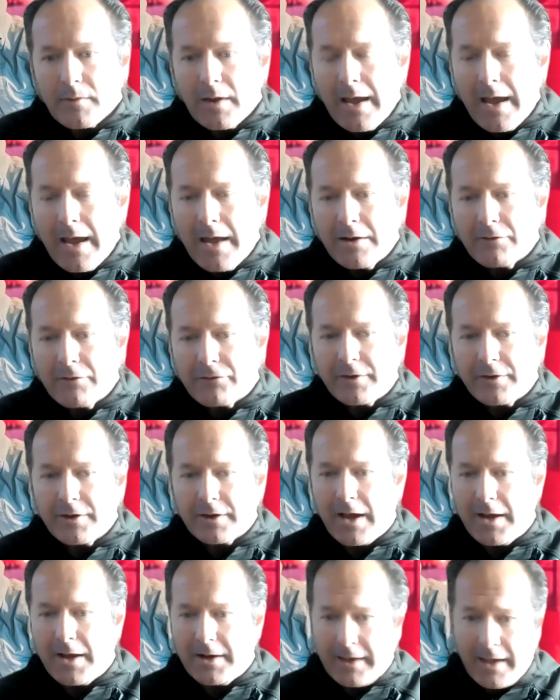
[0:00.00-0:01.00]
and it's going to
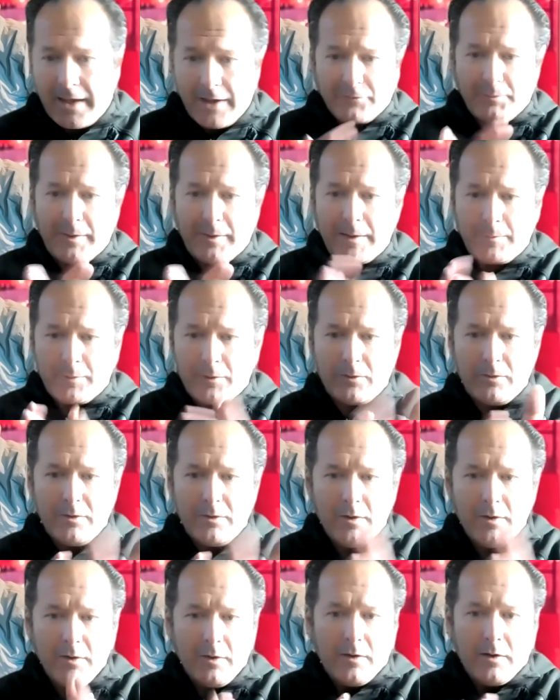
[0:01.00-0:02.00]
kind of catch people
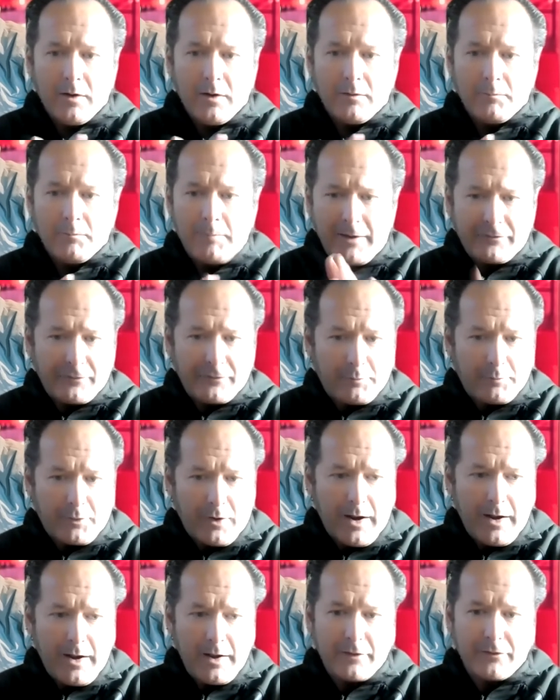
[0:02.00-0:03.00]
by
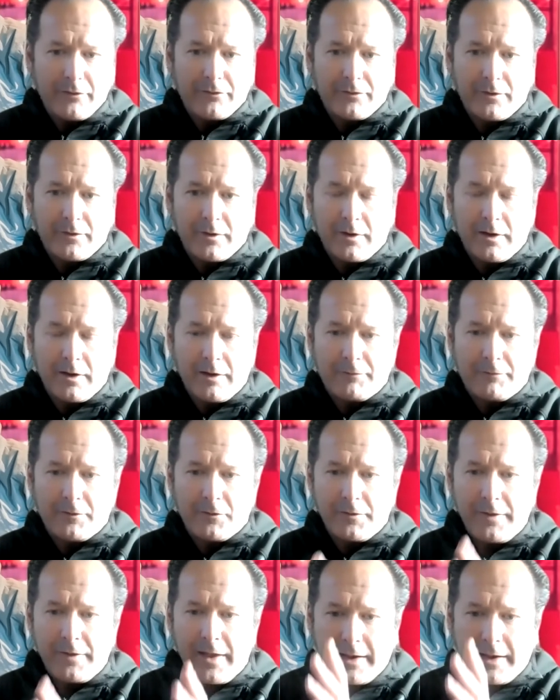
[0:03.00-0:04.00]
surprise uh, if
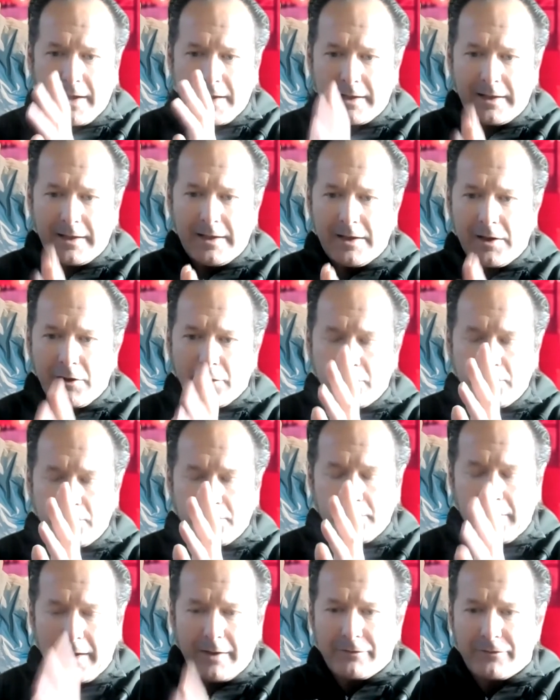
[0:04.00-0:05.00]
you're in that kind of ego
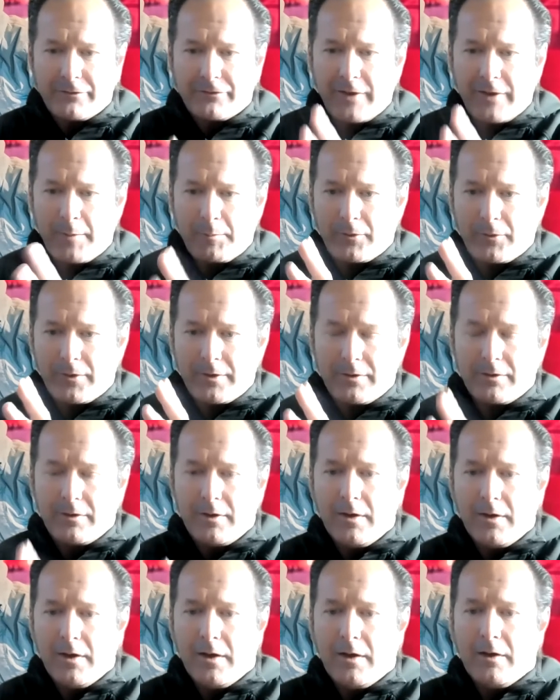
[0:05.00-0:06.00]
based, separate,
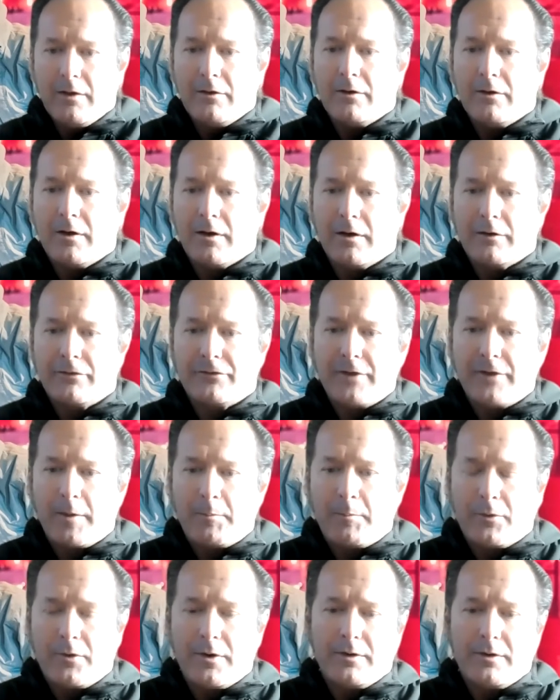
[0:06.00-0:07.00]
uh,
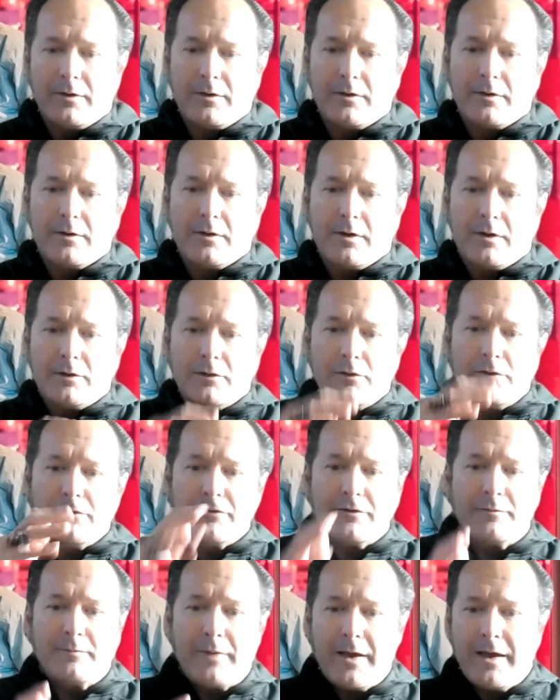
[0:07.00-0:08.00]
separate
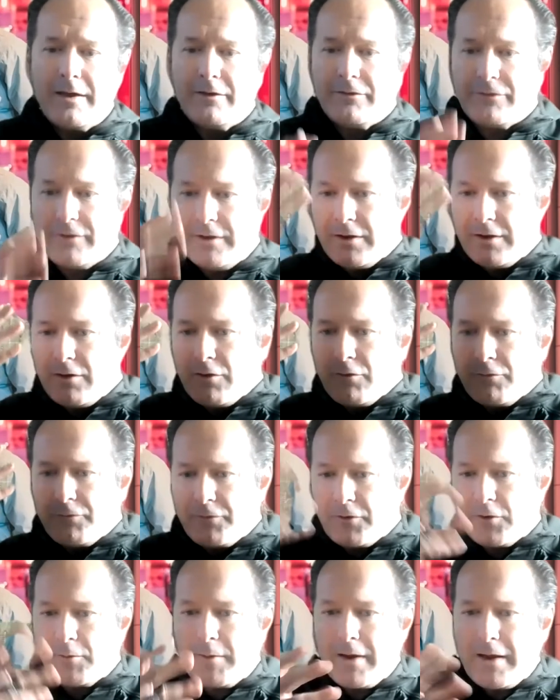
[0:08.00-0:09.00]
illusion based, ego
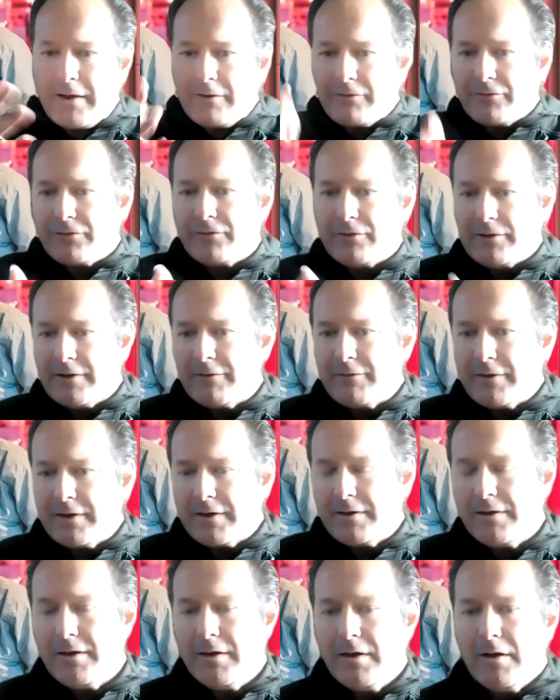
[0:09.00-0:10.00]
fear based
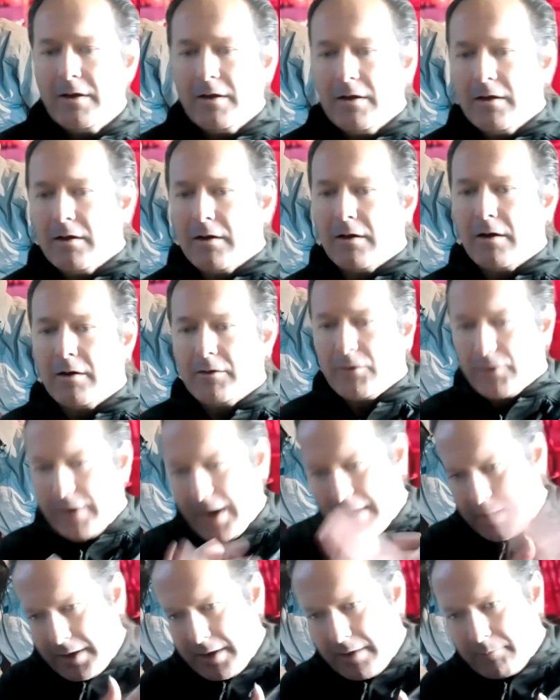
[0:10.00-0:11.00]
living uh, you'll
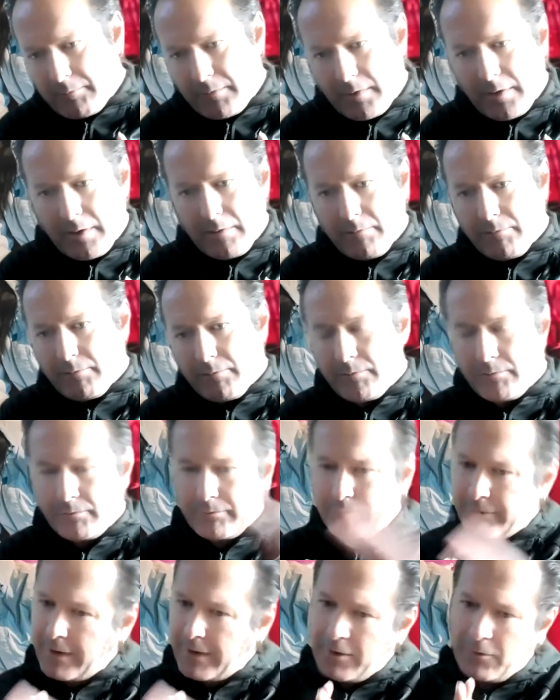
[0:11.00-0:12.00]
kind of
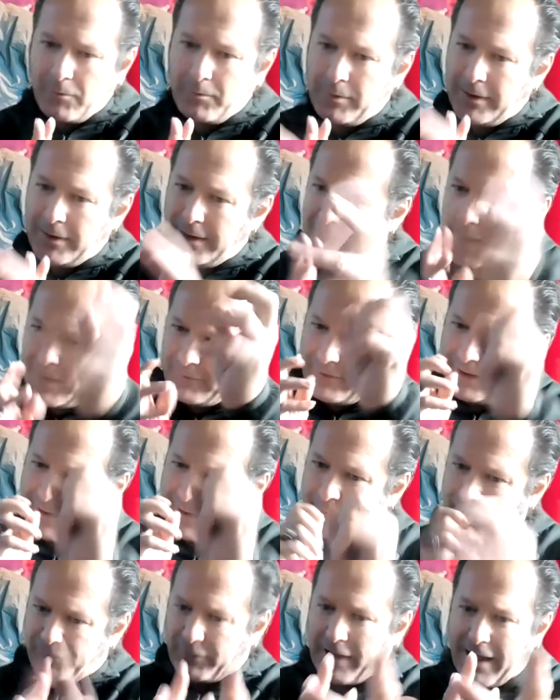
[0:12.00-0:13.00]
that'll be kind of like
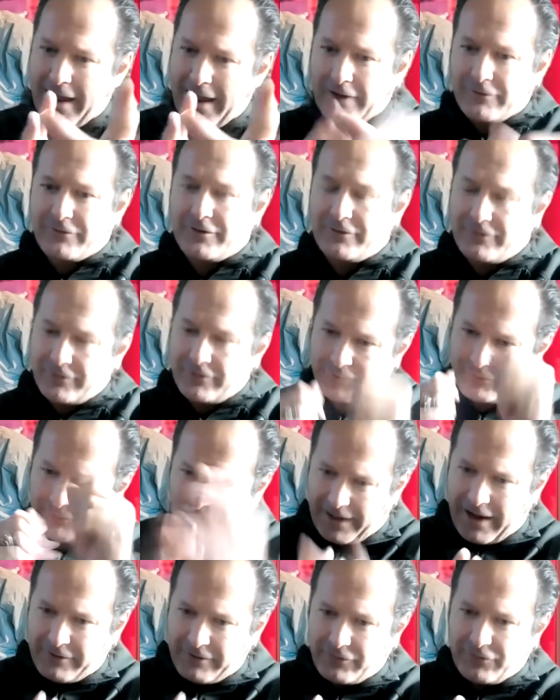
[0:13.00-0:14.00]
a flash. It just
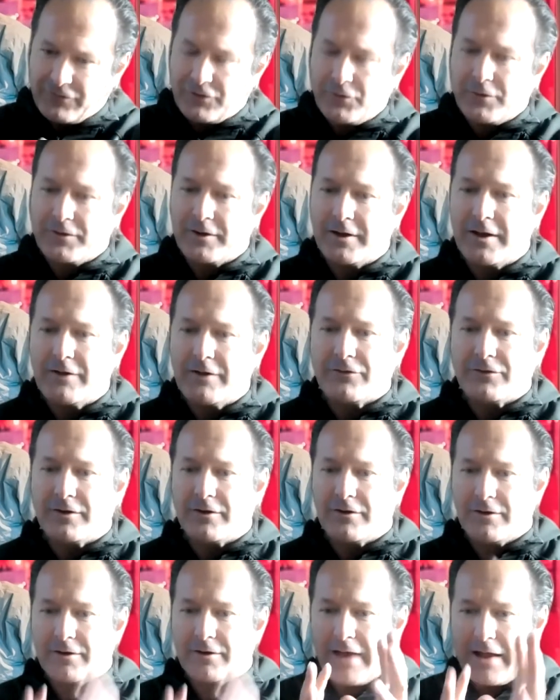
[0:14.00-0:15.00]
flashes you in the
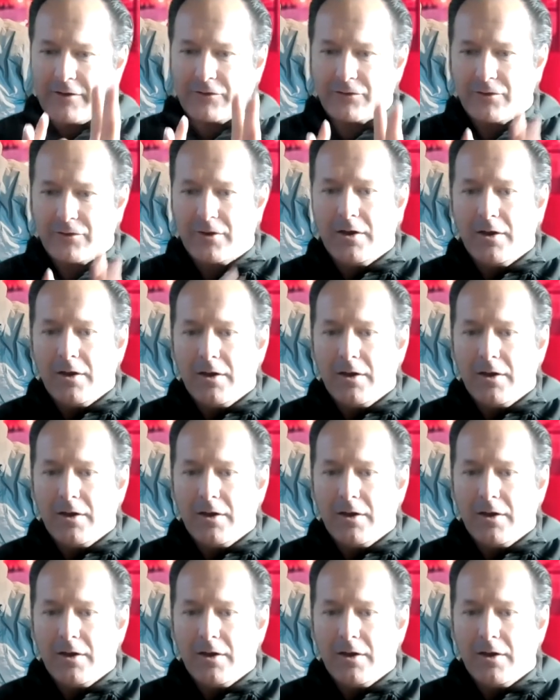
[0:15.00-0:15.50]
instant, and that's